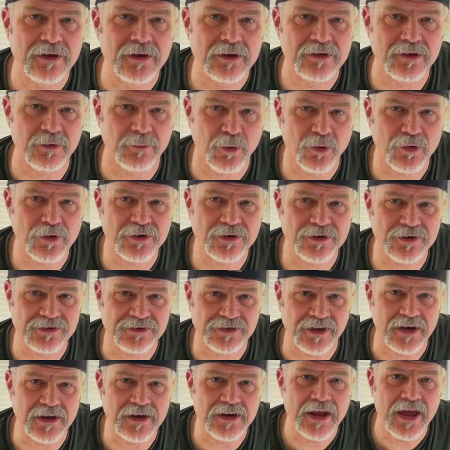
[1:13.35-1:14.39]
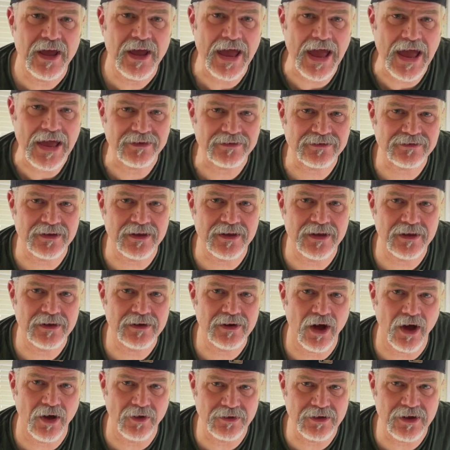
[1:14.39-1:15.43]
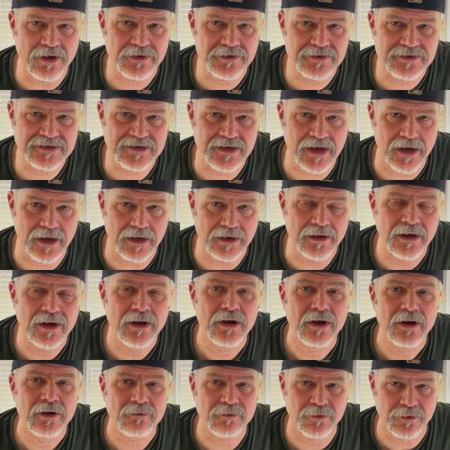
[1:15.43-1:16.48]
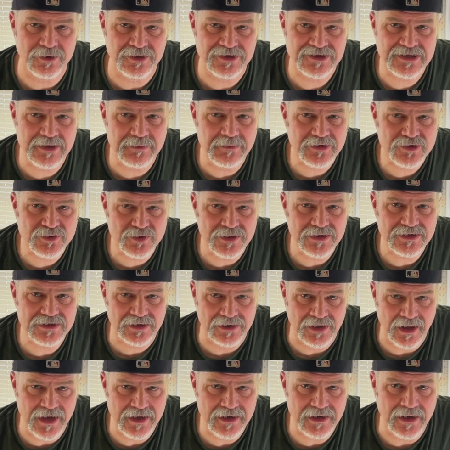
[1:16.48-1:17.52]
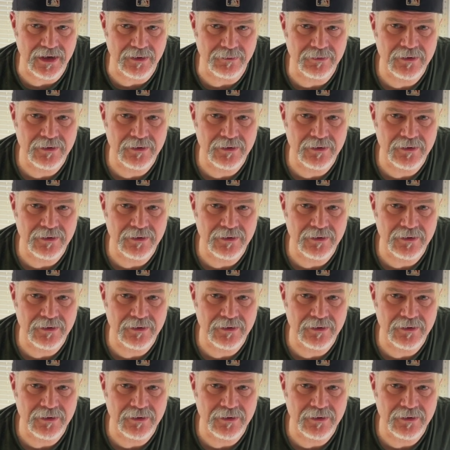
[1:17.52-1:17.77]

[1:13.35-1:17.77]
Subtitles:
The border design has to hit on the other side for the symmetry to line up.